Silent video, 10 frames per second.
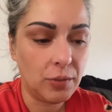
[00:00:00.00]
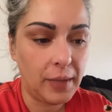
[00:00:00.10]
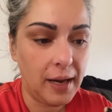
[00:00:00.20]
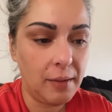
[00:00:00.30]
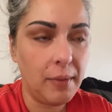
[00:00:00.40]
I'm
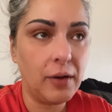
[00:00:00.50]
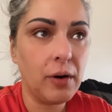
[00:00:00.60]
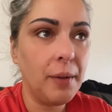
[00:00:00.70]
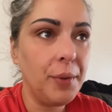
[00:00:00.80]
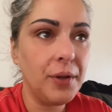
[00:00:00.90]
getting. My
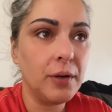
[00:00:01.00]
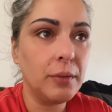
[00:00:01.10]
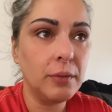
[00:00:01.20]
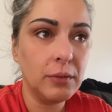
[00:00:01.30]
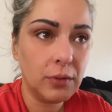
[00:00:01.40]
grandmother,
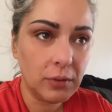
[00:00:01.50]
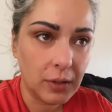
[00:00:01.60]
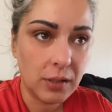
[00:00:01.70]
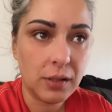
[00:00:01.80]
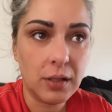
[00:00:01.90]

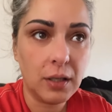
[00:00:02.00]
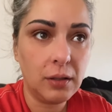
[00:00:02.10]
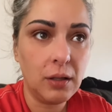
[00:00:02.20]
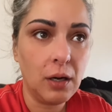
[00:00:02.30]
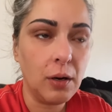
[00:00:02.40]
this is
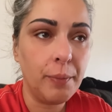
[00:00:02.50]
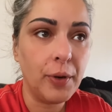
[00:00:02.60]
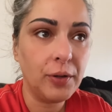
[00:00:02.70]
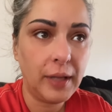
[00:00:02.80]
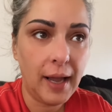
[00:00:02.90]
her
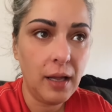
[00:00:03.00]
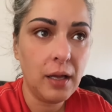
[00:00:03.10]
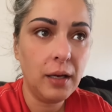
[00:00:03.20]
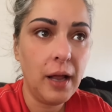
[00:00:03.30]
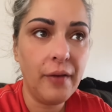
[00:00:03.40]
birthday
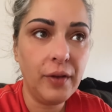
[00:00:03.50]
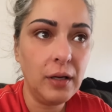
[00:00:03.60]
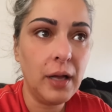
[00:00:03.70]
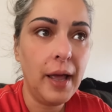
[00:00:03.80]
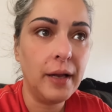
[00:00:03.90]
in
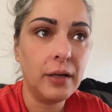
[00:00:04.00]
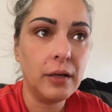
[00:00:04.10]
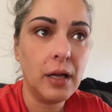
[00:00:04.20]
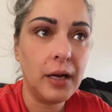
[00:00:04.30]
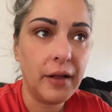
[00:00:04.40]
heaven, and
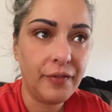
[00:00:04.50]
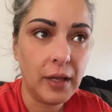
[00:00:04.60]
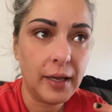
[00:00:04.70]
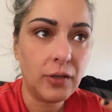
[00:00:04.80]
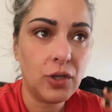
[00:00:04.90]
I feel
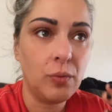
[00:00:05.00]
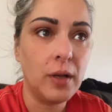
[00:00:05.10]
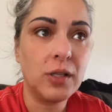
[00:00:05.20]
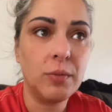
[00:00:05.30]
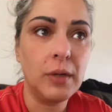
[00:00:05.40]
like she
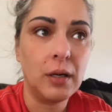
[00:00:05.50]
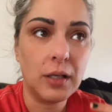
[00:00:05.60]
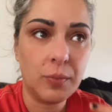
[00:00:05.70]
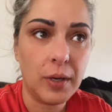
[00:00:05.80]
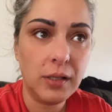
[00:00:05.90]
wants me to
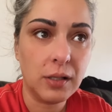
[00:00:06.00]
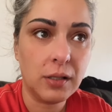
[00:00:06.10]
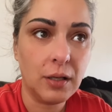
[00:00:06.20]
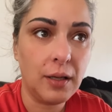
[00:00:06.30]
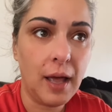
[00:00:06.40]
express this
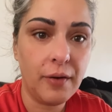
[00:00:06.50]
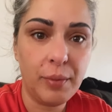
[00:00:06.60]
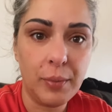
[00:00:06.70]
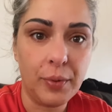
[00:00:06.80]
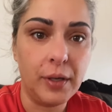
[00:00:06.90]
to a lot of
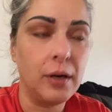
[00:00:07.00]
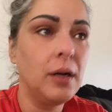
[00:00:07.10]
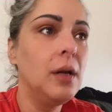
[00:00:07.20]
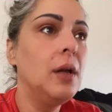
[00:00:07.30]
people here.